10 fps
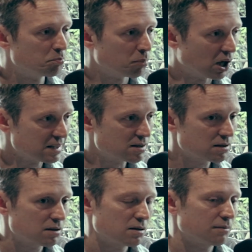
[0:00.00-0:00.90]

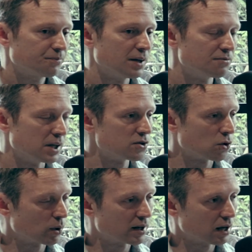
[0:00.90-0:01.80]
But if things
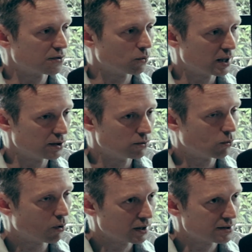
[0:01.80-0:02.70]
don't work out the way you
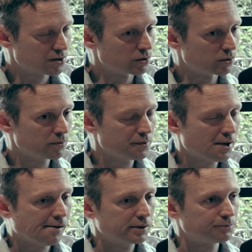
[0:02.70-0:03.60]
want it to,
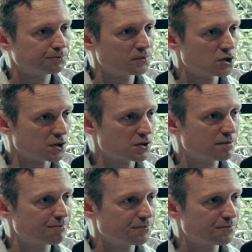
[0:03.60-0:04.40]
just